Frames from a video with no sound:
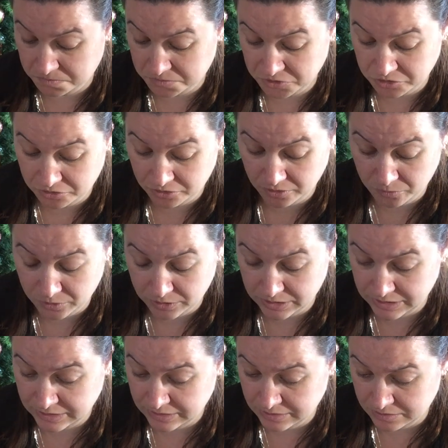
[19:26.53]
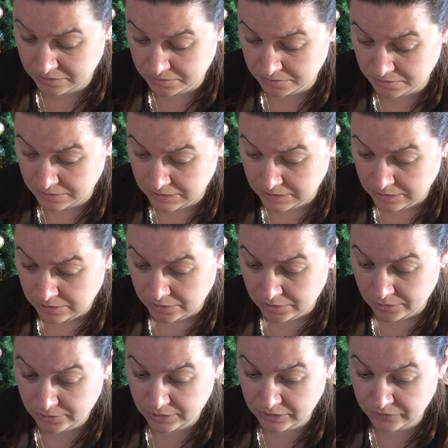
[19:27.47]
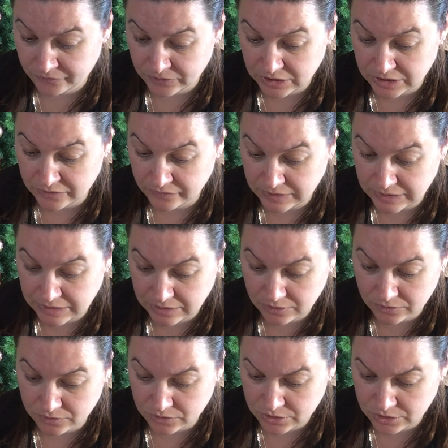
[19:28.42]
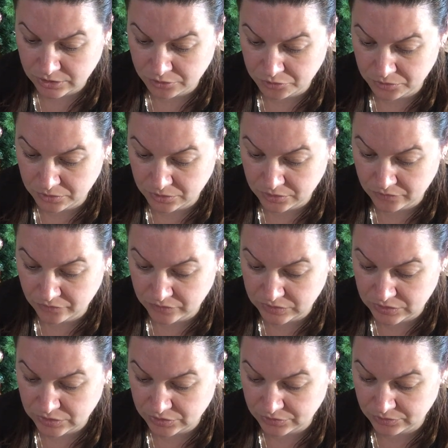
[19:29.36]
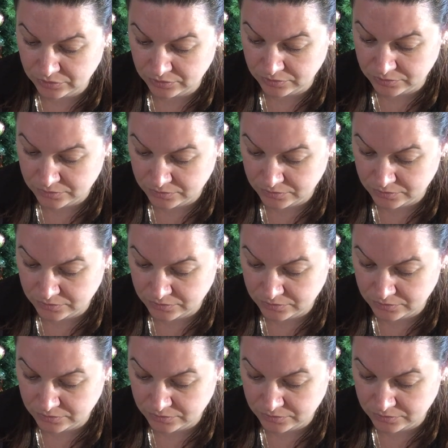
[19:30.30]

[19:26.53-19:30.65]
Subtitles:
don't know what it is, 35 count 2 over 2.